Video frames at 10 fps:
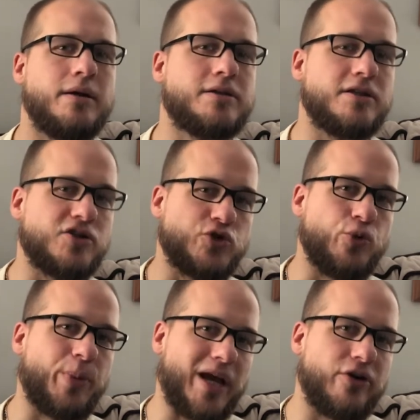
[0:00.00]
to the
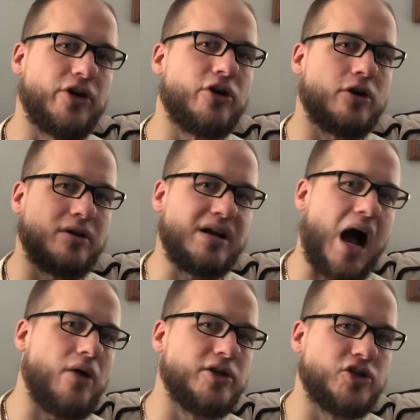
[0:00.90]
superior
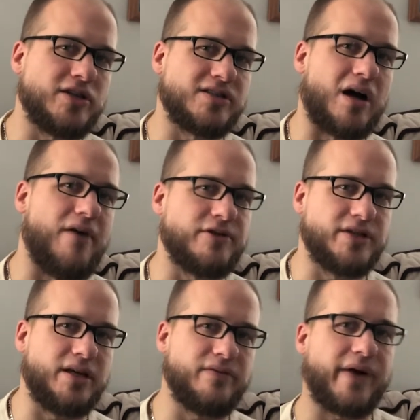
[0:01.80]
knowledge and
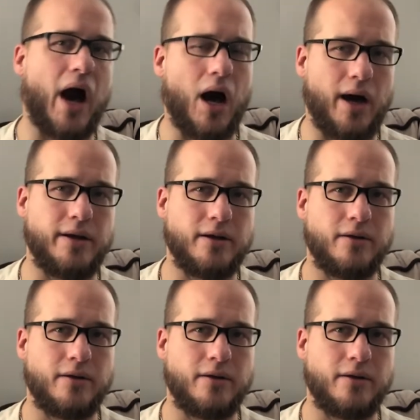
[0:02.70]
sovereignty of God.